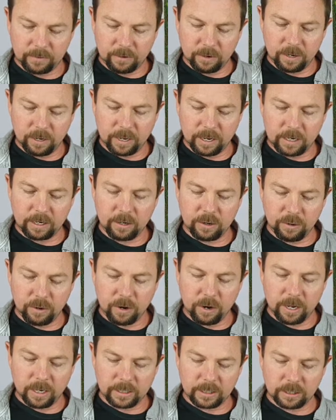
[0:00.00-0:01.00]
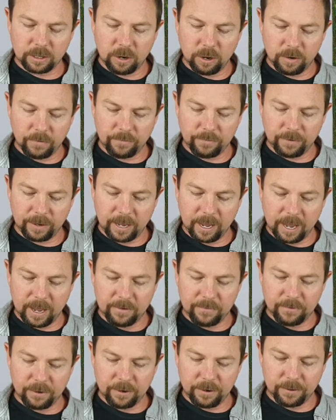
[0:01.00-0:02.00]
in Christ God
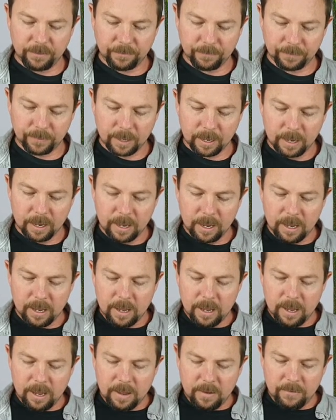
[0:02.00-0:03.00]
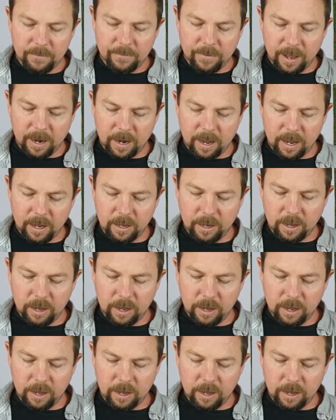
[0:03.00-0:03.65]
forgave you. Follow